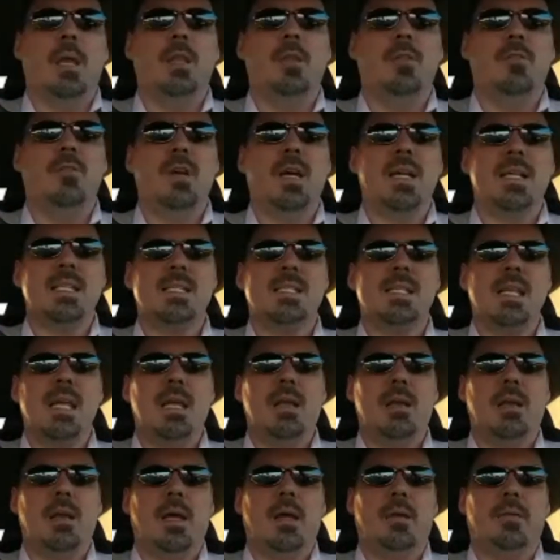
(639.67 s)
You've got Satan
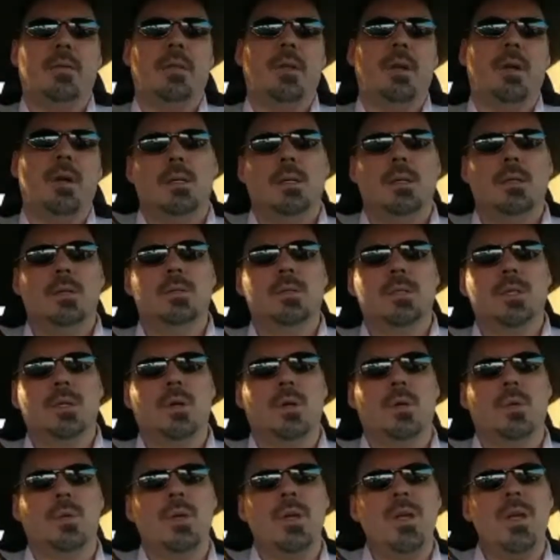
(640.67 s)
out there going,
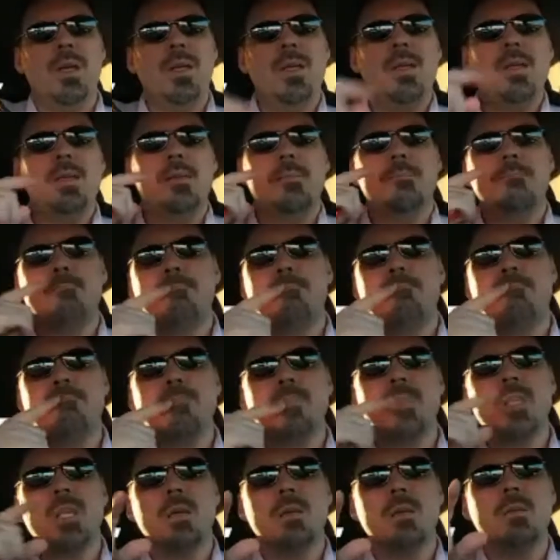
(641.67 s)
hey,
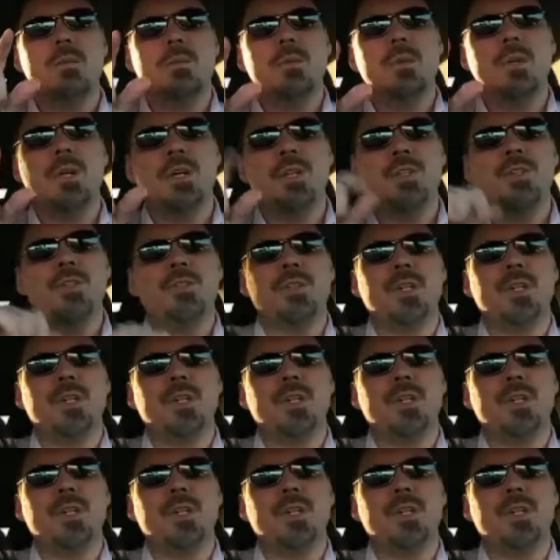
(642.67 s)
a new country.